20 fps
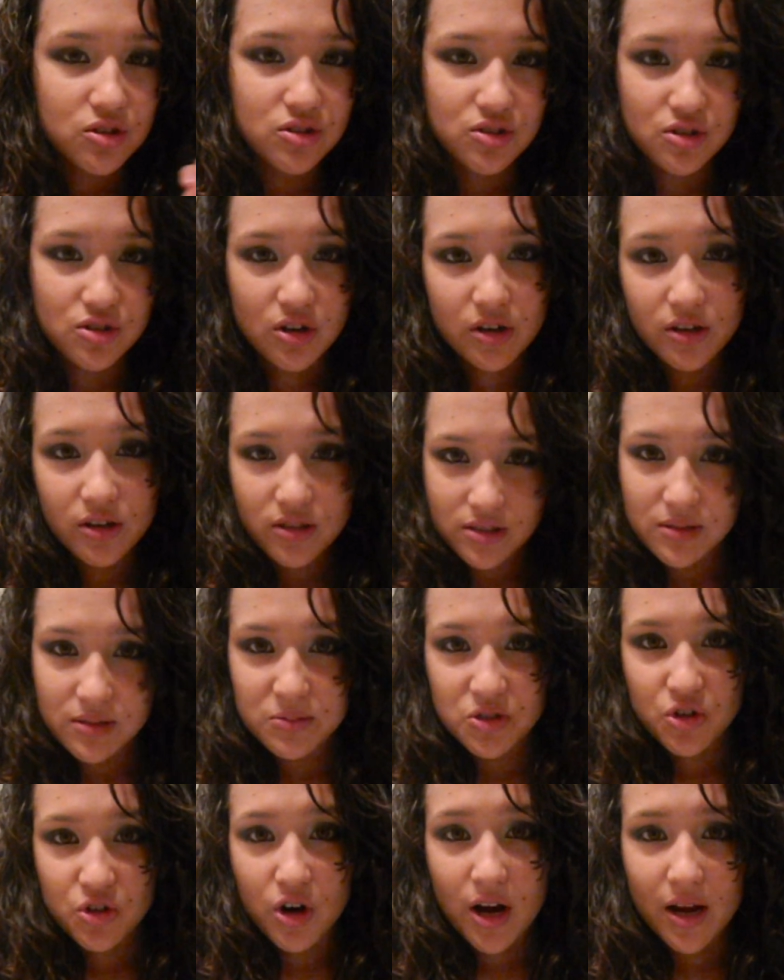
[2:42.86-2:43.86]
start
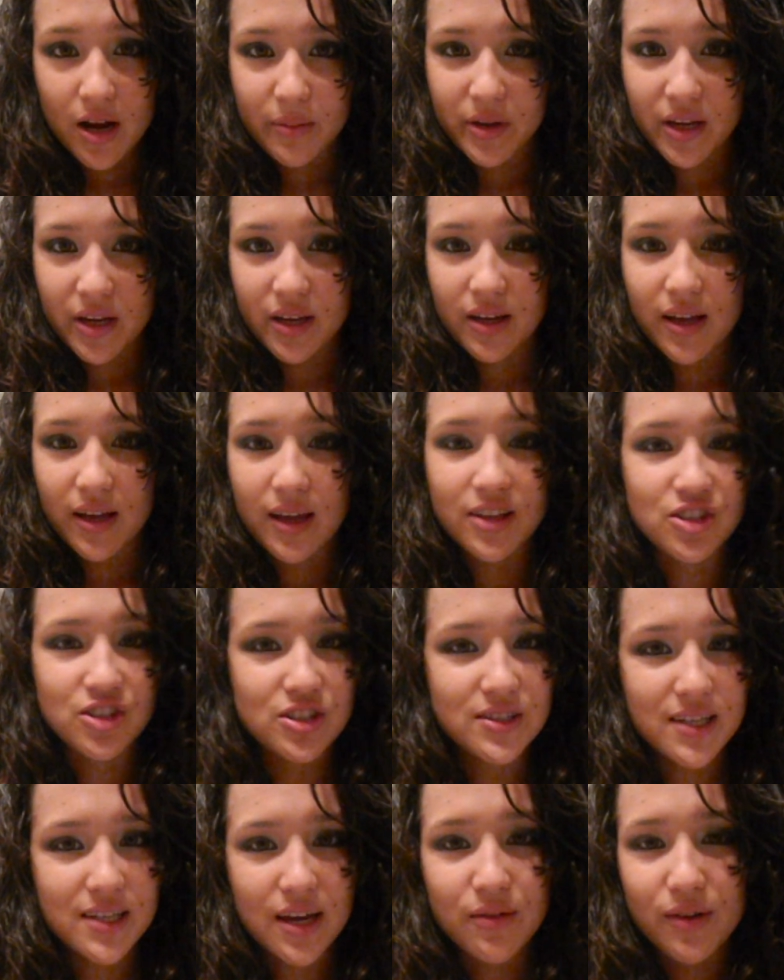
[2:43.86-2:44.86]
subscribing, and
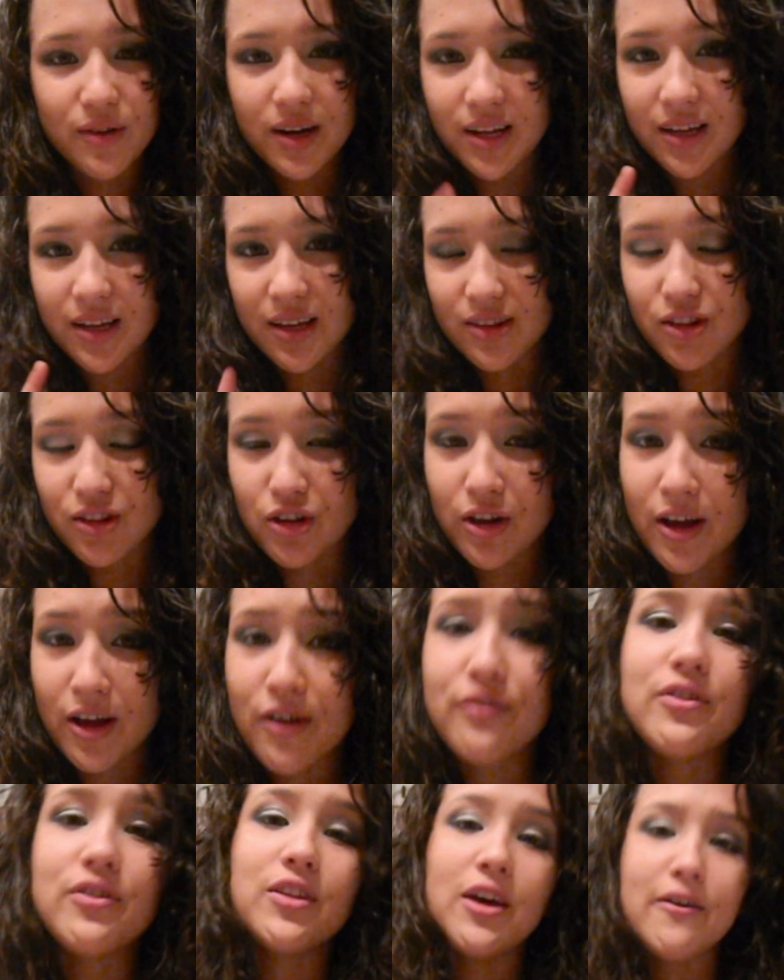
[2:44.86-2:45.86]
just get ready and look
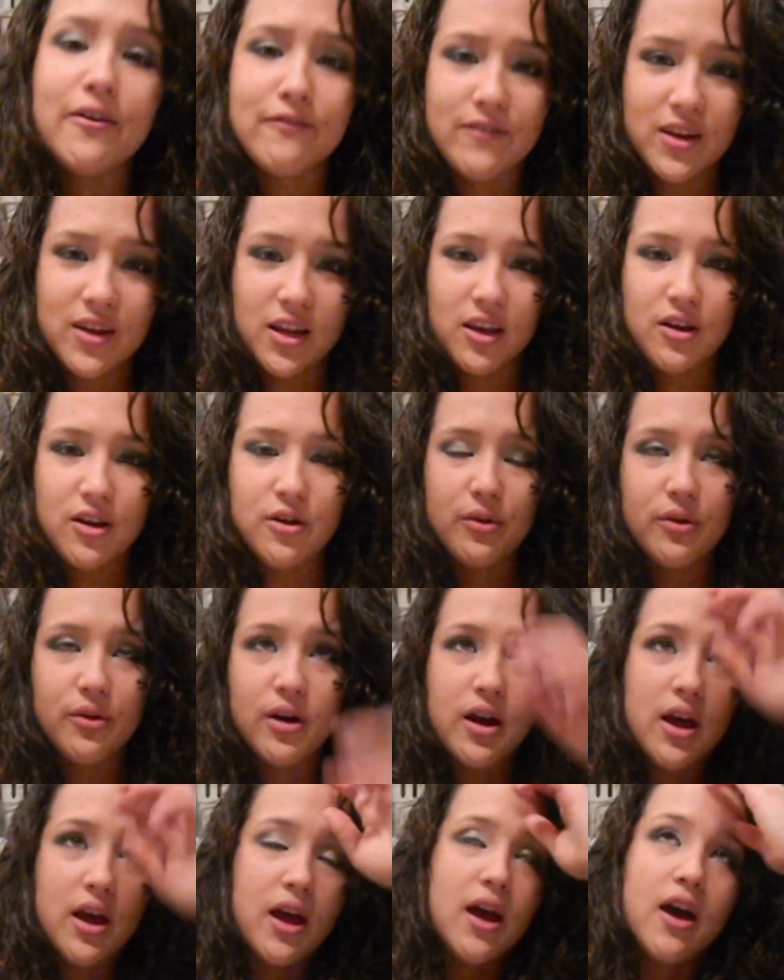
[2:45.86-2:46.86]
out for that video.
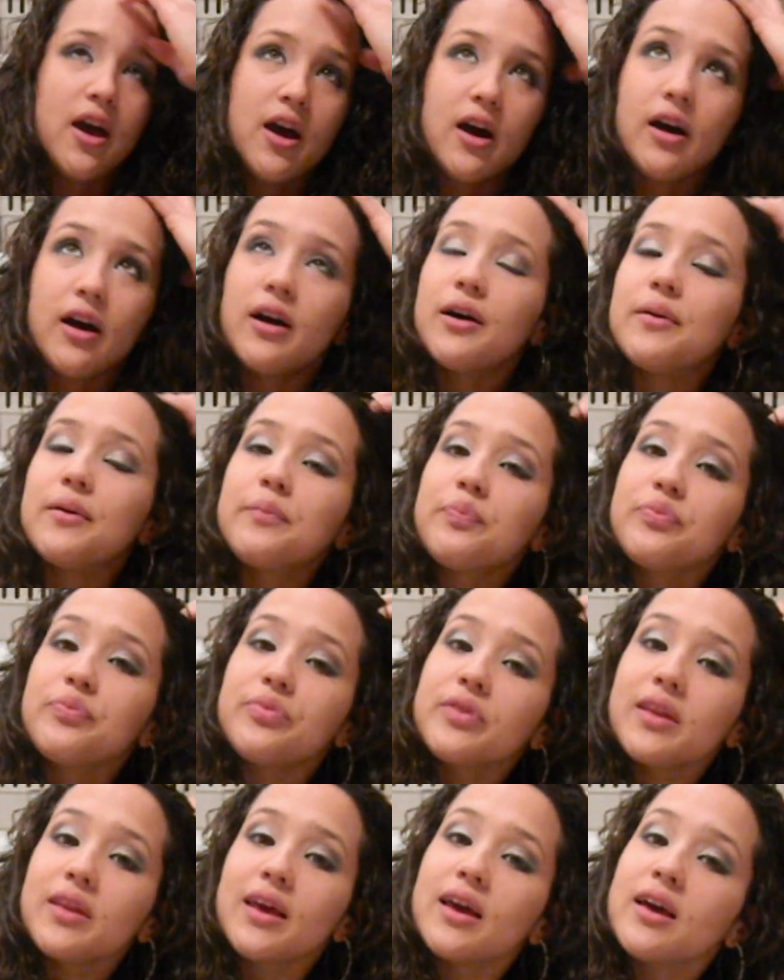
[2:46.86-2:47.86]
Um,
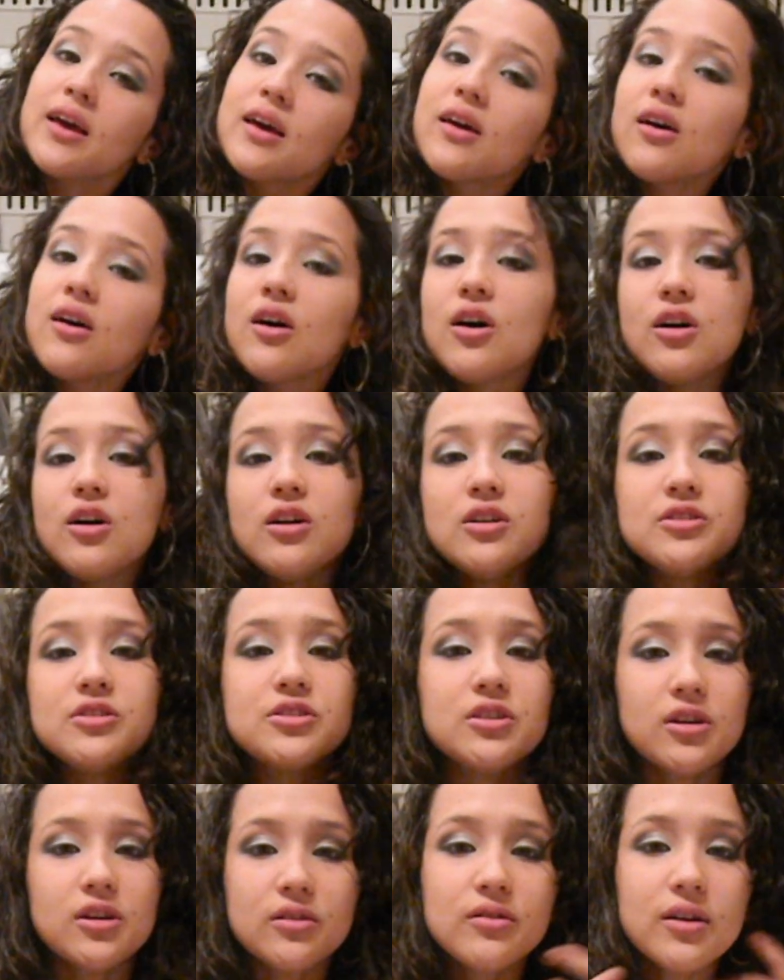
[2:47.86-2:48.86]

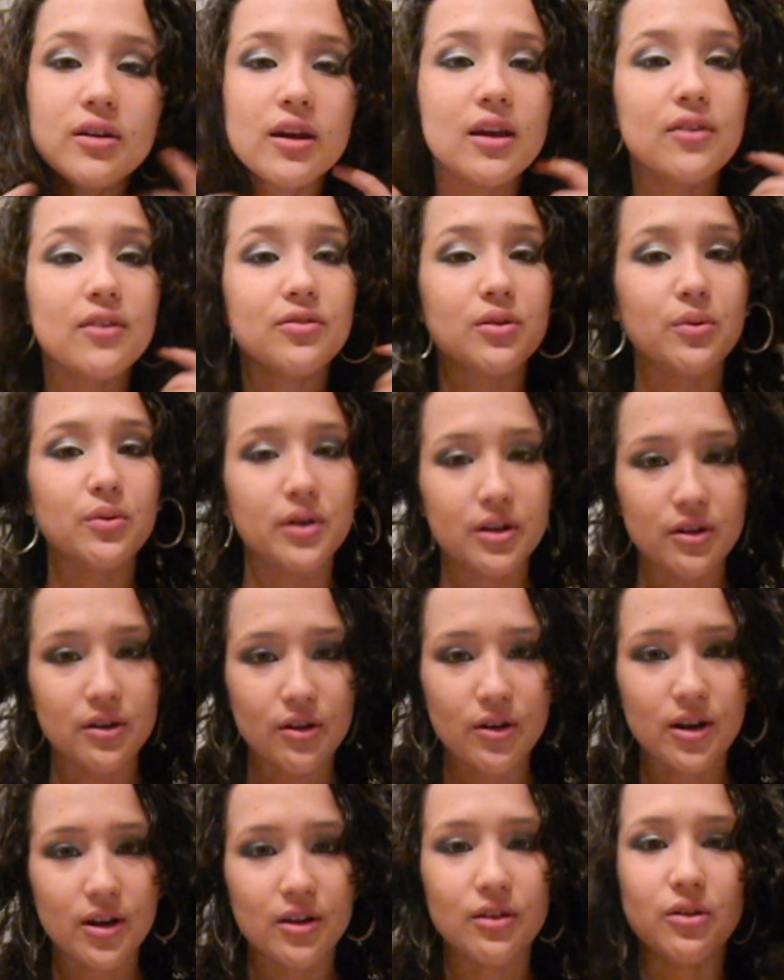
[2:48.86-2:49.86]
also, if you want to
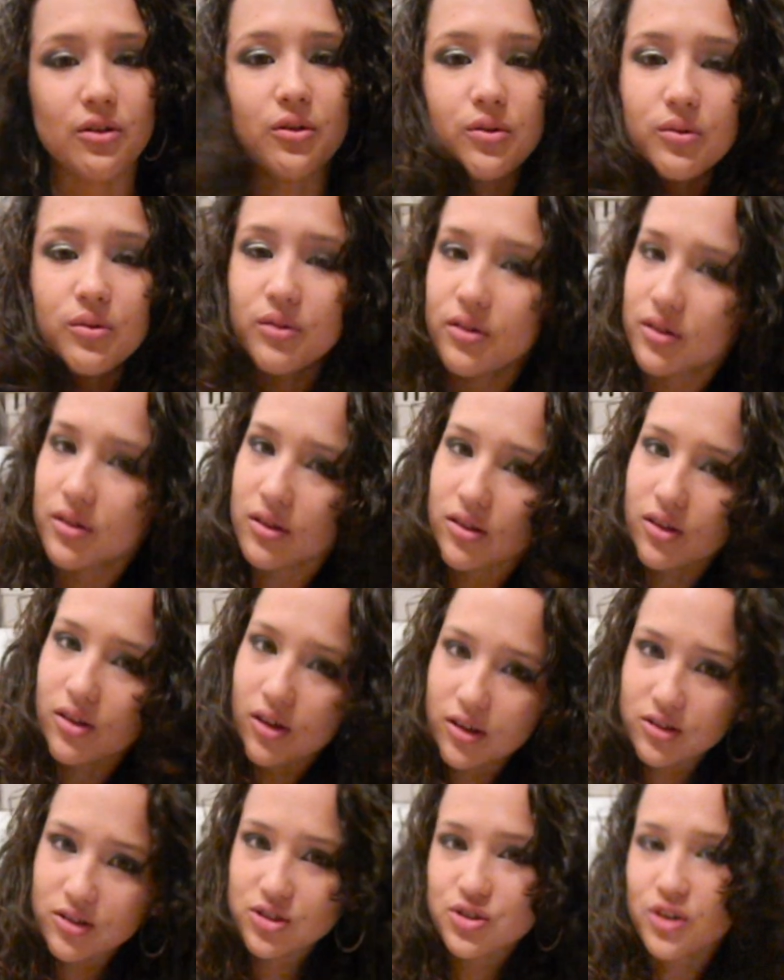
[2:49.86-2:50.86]
know how to do
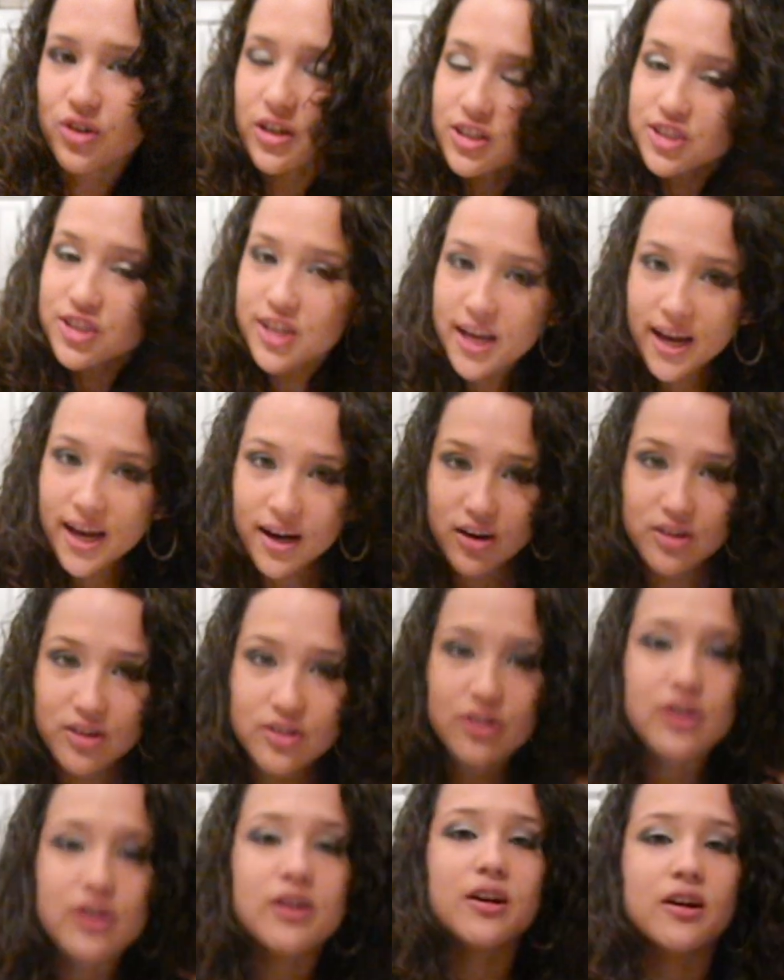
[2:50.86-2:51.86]
the scrunchie hair
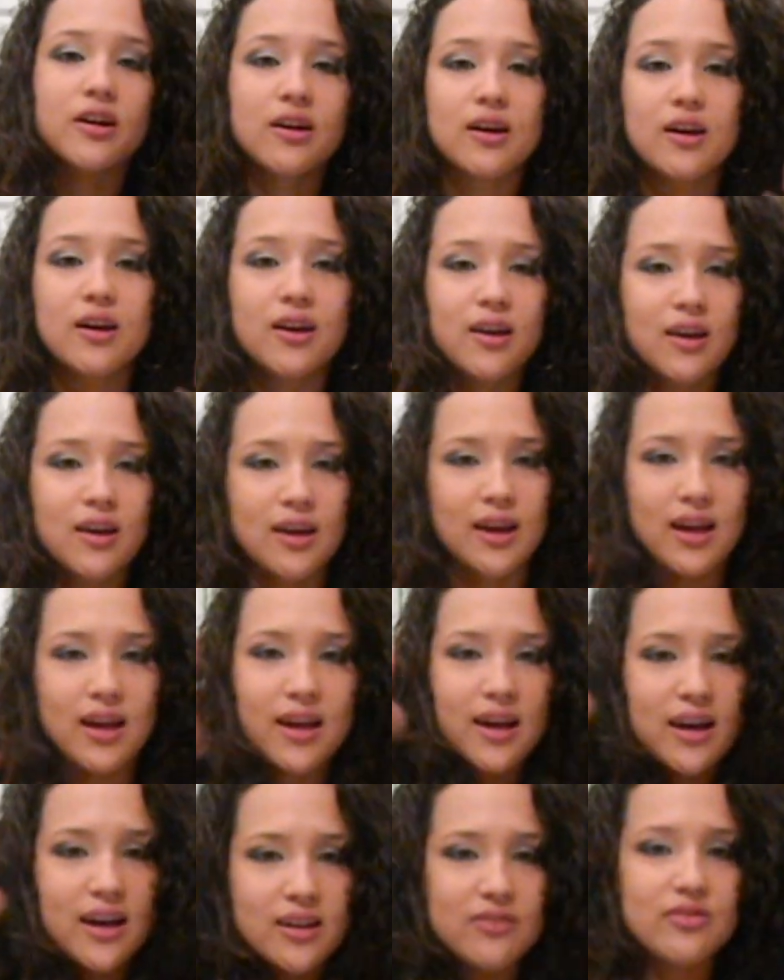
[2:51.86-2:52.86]
look
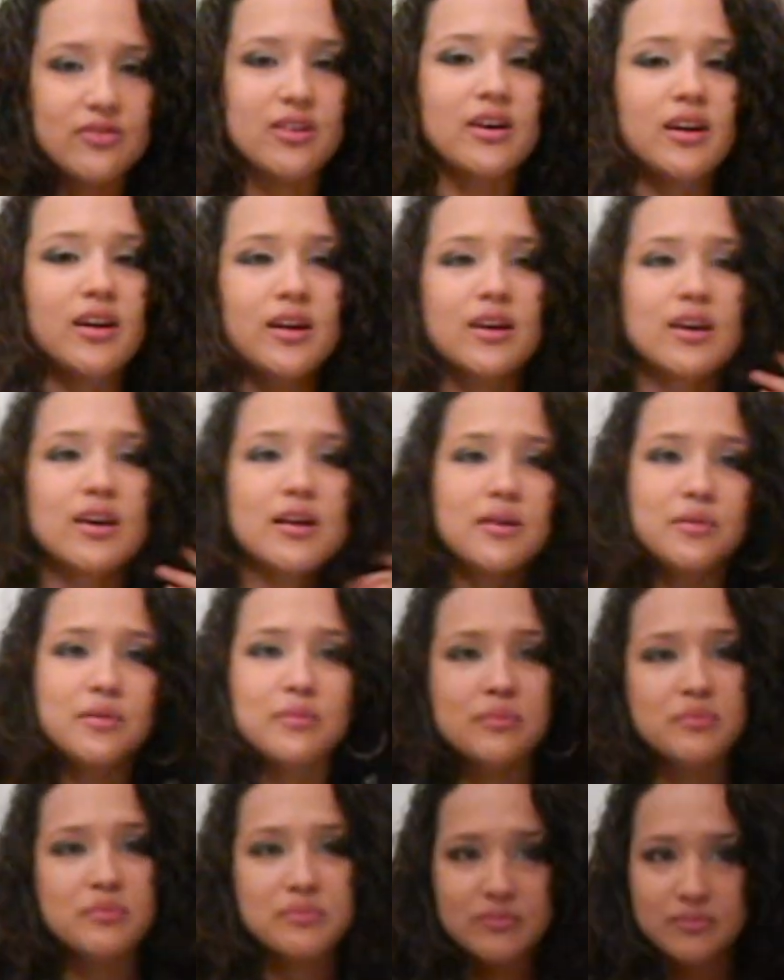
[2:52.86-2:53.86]
and kind of like
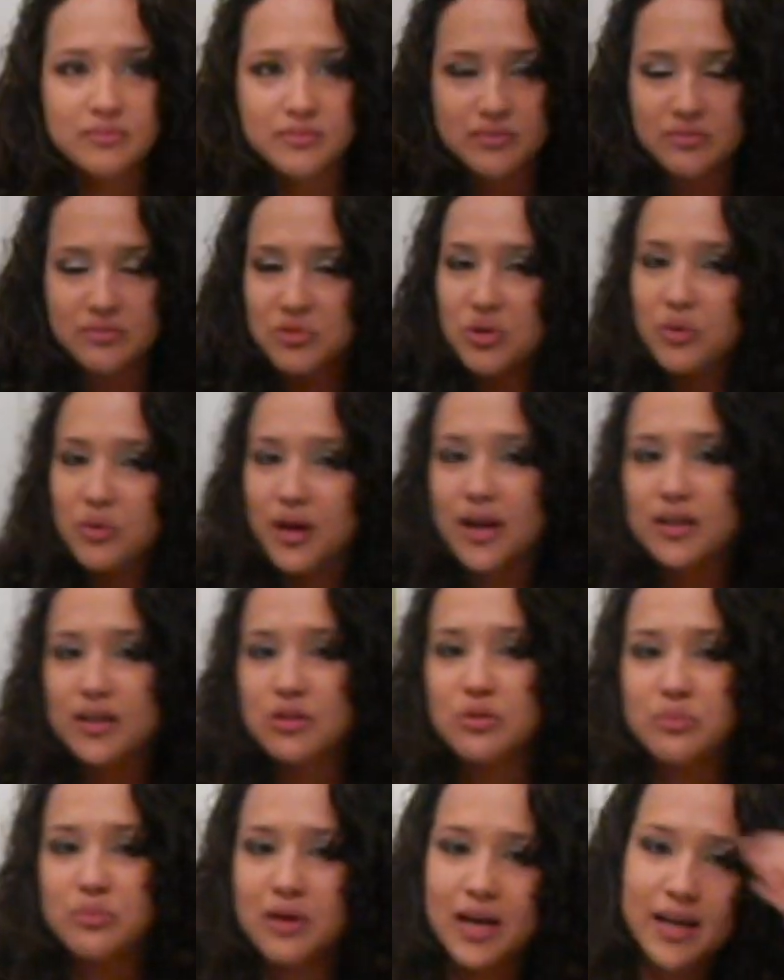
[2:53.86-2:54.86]
the way I
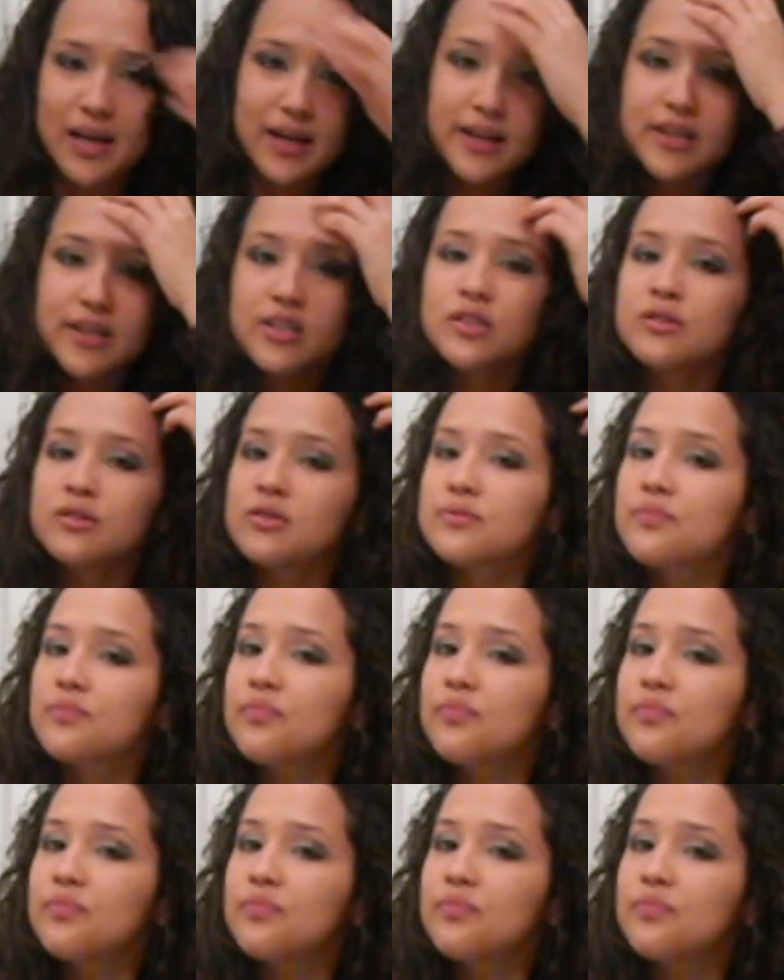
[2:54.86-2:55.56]
do my hair,